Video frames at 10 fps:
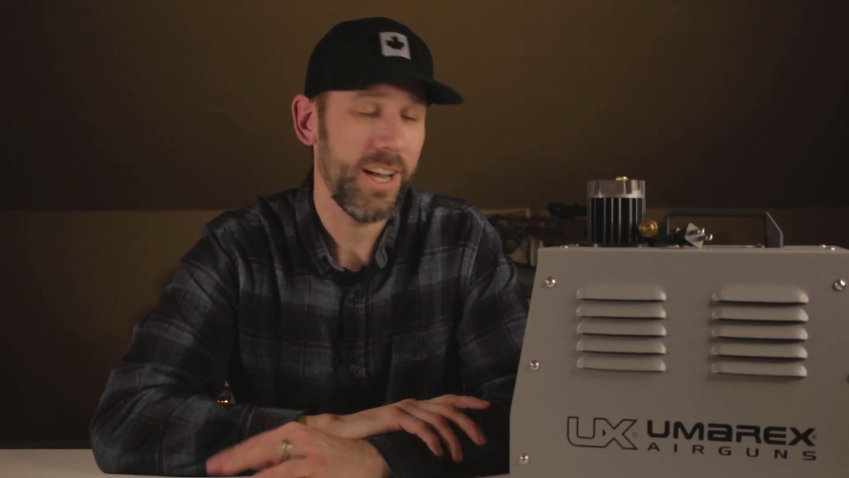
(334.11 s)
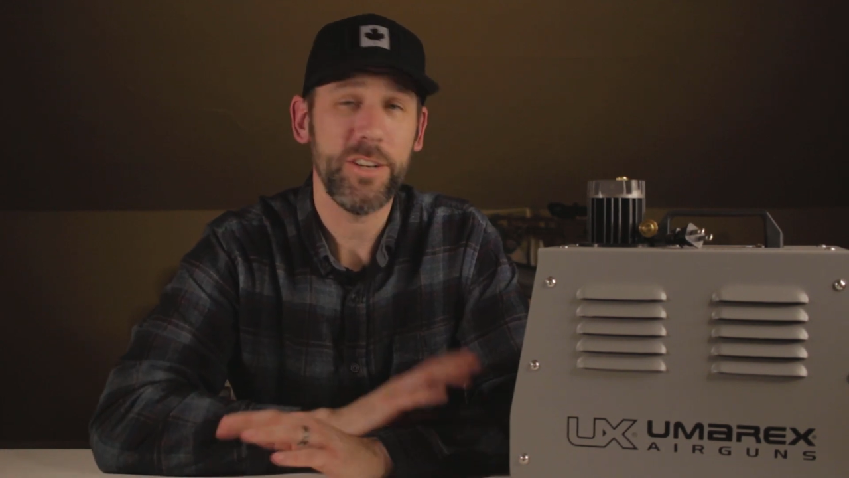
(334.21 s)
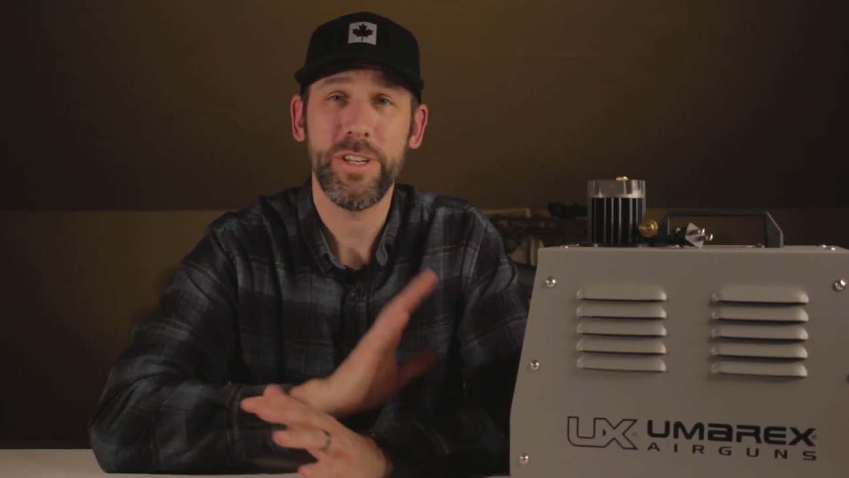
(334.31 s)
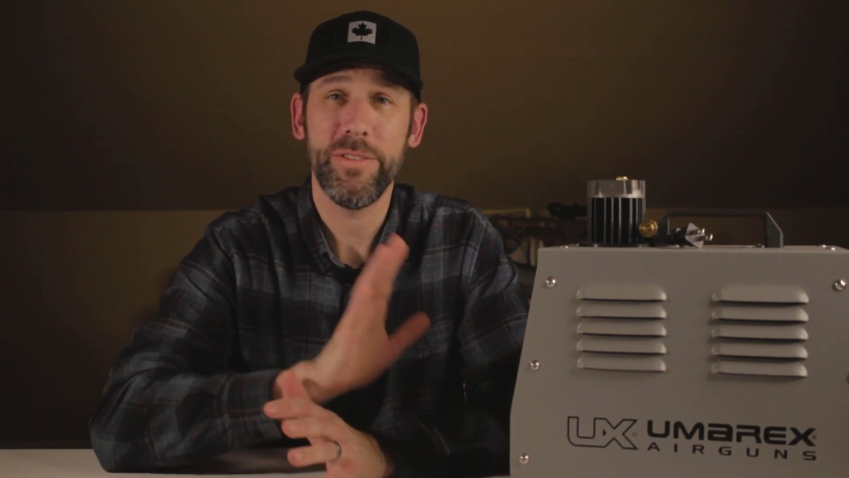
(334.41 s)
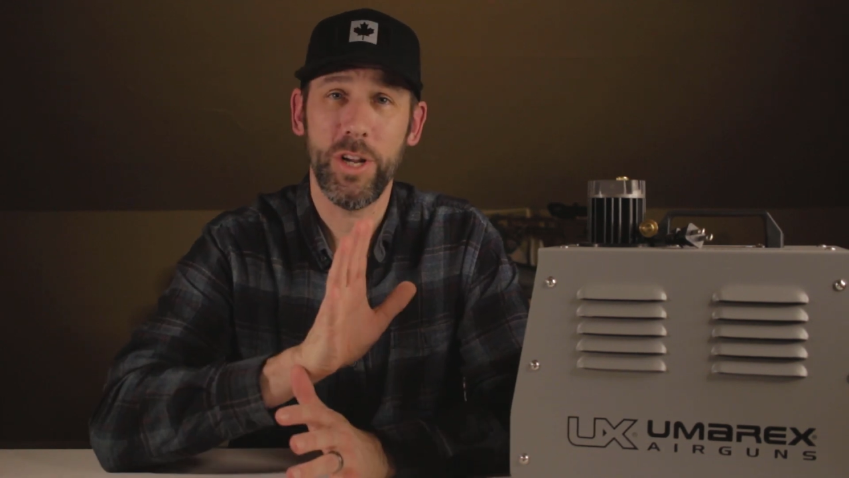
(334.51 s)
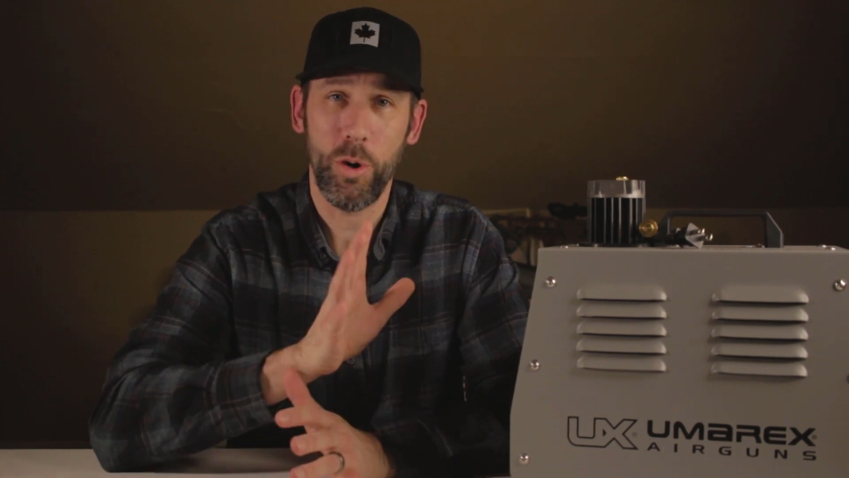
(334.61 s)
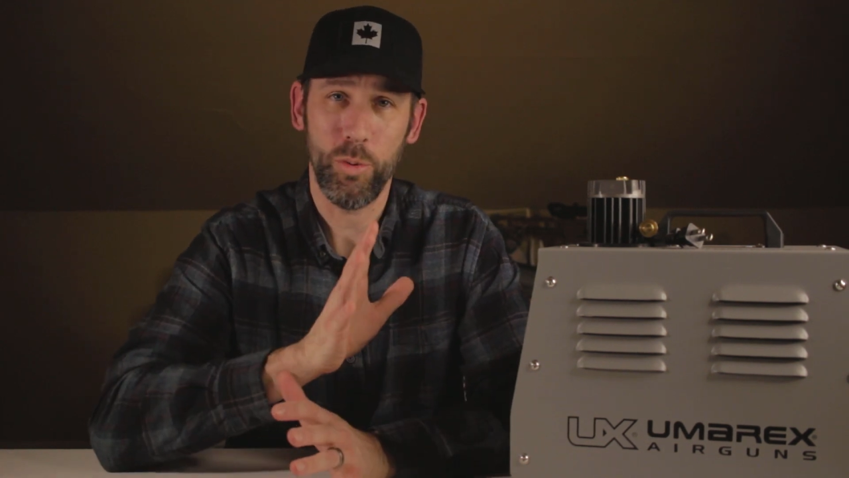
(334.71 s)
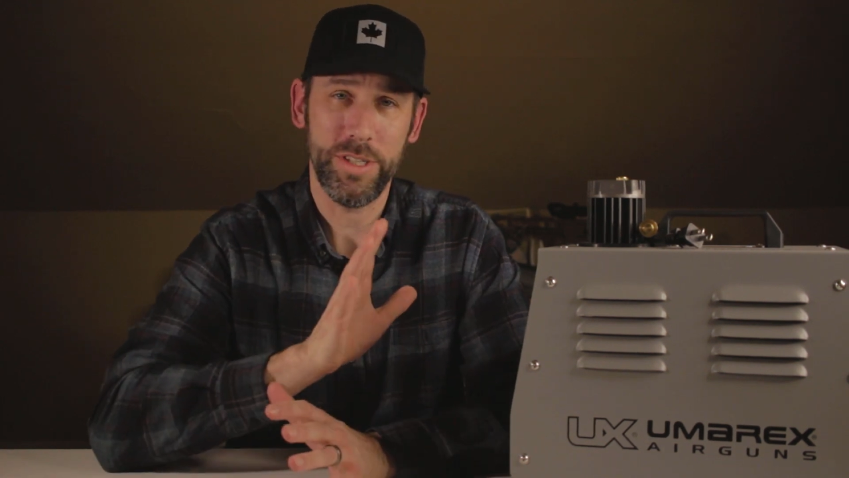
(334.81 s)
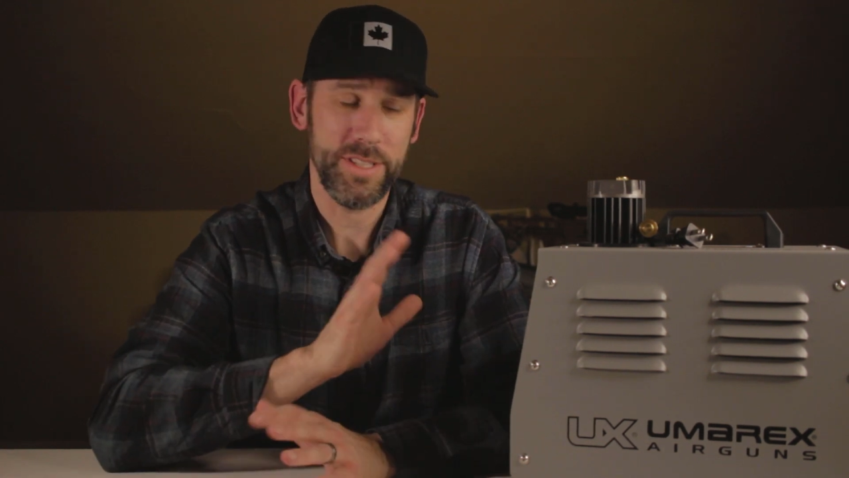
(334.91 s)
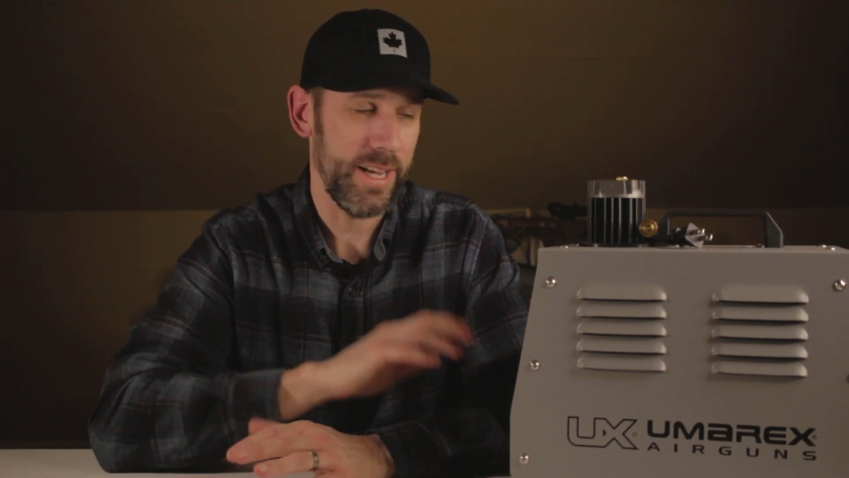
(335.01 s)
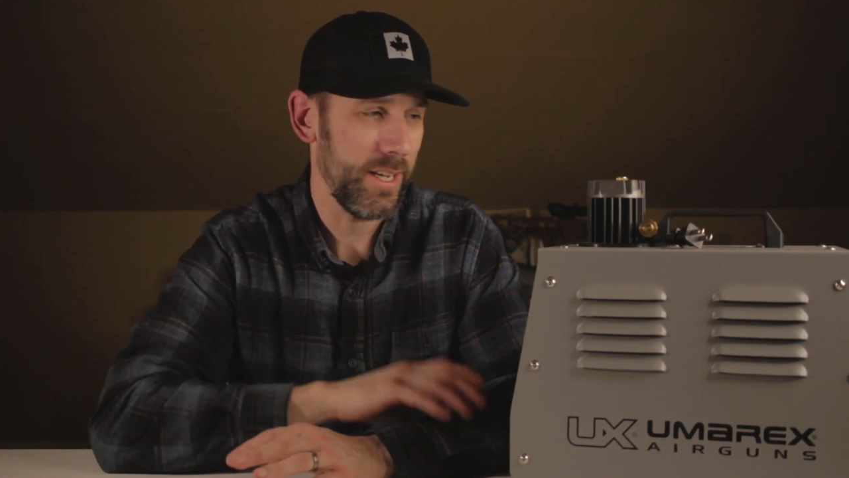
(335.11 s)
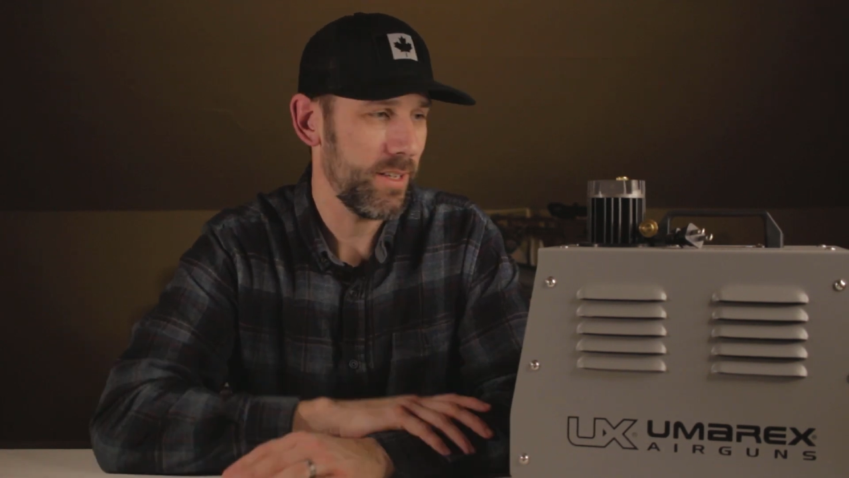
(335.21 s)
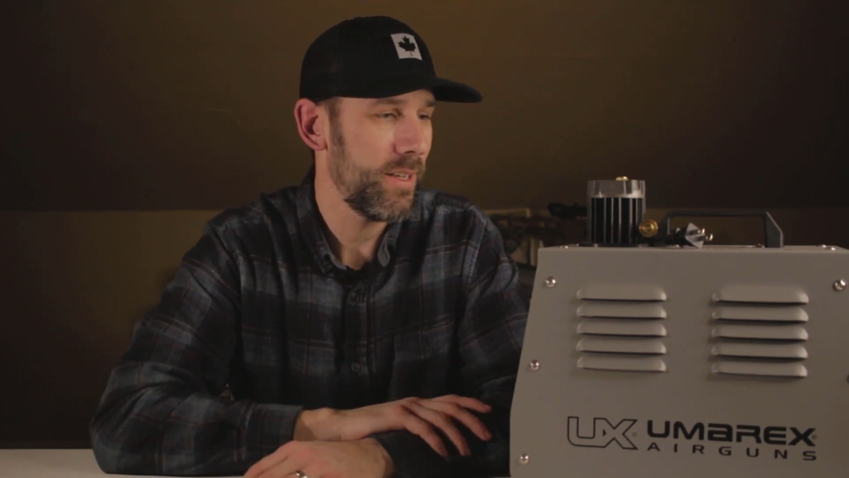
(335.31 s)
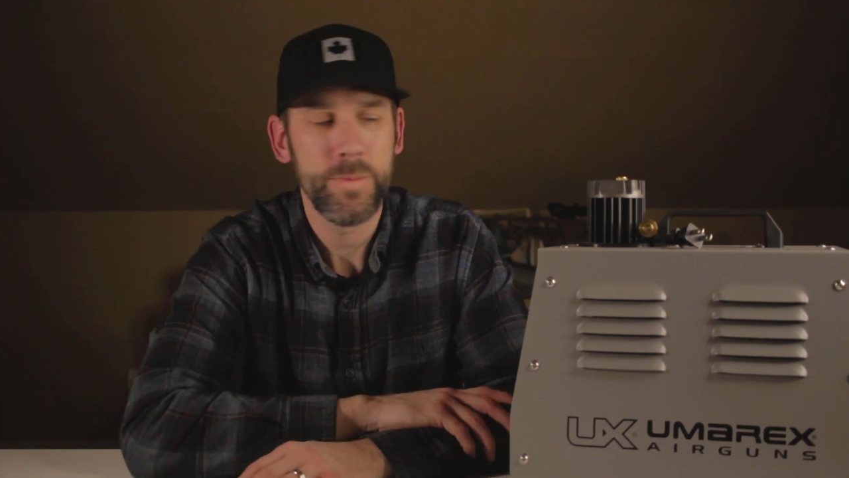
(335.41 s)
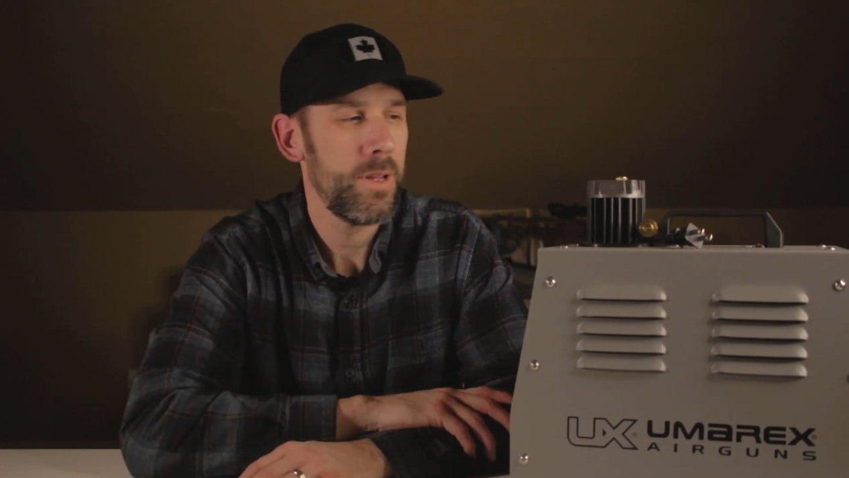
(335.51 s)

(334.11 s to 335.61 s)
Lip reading: I don't even own a tank.